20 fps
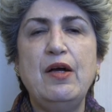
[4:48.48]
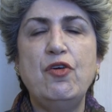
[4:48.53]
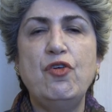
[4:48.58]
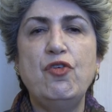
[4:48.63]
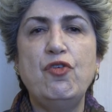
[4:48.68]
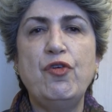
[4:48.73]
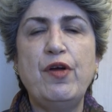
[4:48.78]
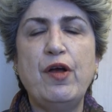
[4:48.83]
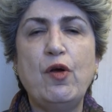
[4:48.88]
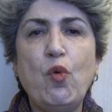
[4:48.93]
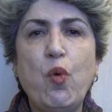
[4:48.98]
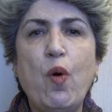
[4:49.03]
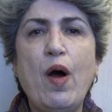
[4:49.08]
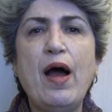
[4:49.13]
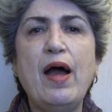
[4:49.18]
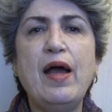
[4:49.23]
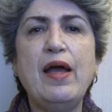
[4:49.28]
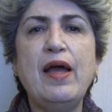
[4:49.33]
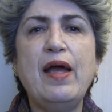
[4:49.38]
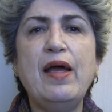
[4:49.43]

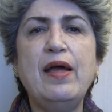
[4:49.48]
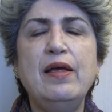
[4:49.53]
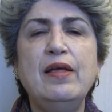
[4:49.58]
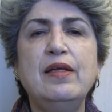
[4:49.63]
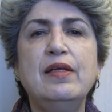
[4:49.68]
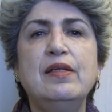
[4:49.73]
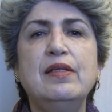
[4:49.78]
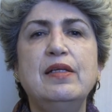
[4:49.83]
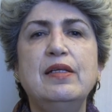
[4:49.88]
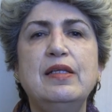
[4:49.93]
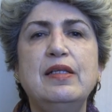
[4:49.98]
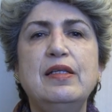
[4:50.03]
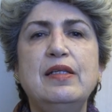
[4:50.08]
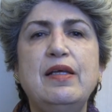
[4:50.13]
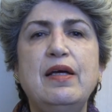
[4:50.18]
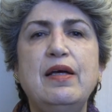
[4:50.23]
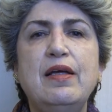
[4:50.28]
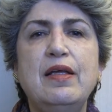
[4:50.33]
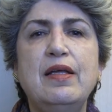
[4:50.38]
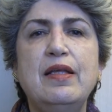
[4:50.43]
requiring
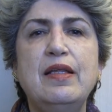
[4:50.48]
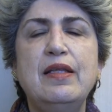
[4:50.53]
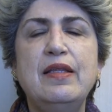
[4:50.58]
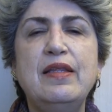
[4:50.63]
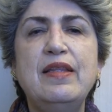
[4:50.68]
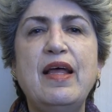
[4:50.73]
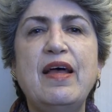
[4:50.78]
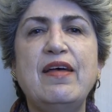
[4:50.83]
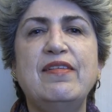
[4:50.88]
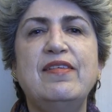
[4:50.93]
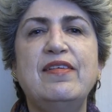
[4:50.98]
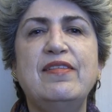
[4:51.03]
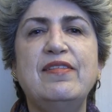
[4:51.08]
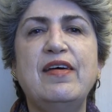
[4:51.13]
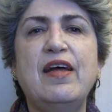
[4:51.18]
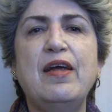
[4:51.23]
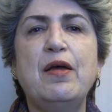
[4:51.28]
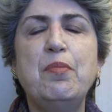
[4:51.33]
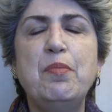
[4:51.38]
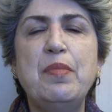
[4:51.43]
the
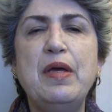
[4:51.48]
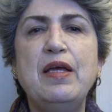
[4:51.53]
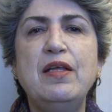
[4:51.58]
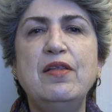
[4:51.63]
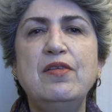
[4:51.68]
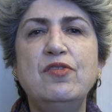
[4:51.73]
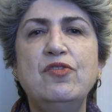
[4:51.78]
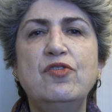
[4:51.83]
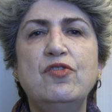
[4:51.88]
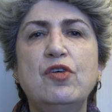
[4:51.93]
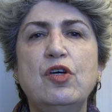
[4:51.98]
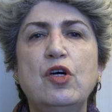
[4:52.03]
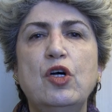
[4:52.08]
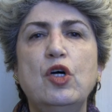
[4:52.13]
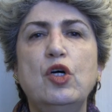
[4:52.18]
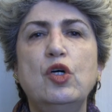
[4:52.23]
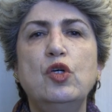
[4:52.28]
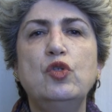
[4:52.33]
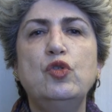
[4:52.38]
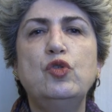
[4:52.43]
necessary means
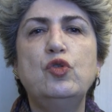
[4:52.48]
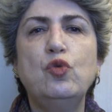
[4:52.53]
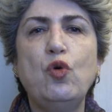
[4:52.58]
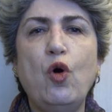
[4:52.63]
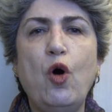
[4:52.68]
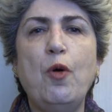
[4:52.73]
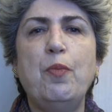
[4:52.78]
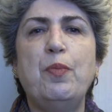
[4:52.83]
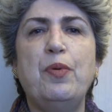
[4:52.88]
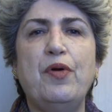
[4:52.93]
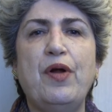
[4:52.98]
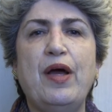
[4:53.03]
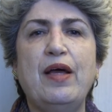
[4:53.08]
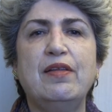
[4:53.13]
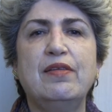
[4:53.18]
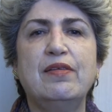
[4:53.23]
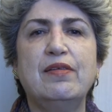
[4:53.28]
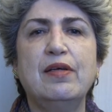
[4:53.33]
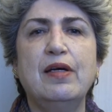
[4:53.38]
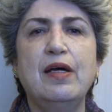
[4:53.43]
to
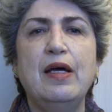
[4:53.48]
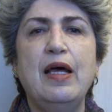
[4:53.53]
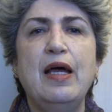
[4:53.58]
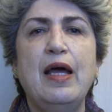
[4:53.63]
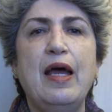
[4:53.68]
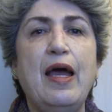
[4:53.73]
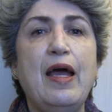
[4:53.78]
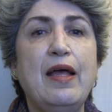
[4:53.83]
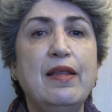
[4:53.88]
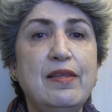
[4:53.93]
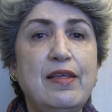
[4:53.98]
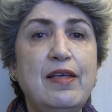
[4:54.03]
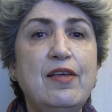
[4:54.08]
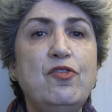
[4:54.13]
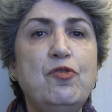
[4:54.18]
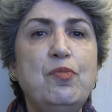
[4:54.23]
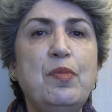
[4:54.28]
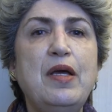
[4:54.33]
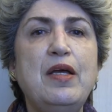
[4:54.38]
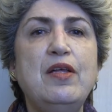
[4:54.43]
operate. And
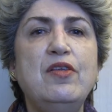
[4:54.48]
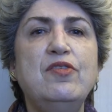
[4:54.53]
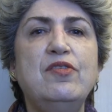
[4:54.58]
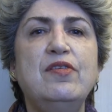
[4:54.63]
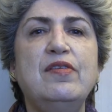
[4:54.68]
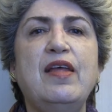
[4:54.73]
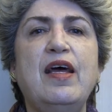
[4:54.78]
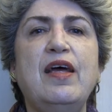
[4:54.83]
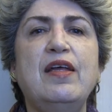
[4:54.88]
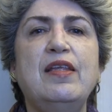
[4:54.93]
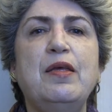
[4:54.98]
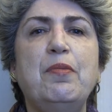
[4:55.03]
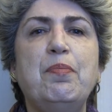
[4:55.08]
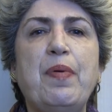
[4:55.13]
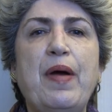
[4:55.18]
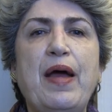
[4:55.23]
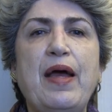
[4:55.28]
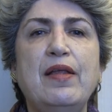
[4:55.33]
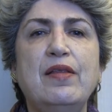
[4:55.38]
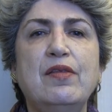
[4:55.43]
this means they
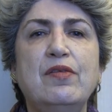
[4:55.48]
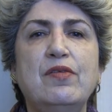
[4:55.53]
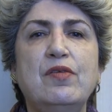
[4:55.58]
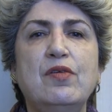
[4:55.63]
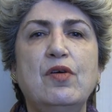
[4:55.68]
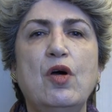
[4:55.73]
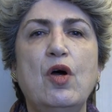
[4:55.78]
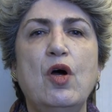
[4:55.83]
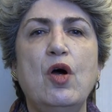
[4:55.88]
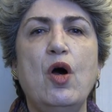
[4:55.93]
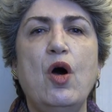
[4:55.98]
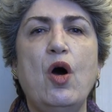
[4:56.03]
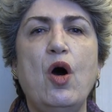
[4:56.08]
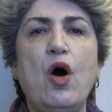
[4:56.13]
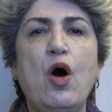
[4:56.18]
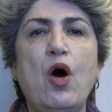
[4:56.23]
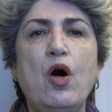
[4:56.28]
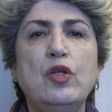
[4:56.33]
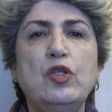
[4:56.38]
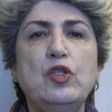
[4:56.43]
depend
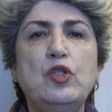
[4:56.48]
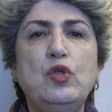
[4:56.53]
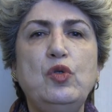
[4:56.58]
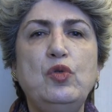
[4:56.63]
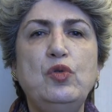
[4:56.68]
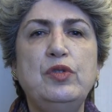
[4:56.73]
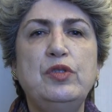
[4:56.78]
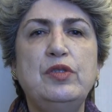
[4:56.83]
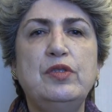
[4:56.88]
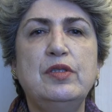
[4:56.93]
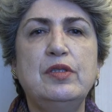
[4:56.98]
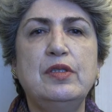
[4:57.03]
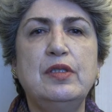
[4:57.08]
on good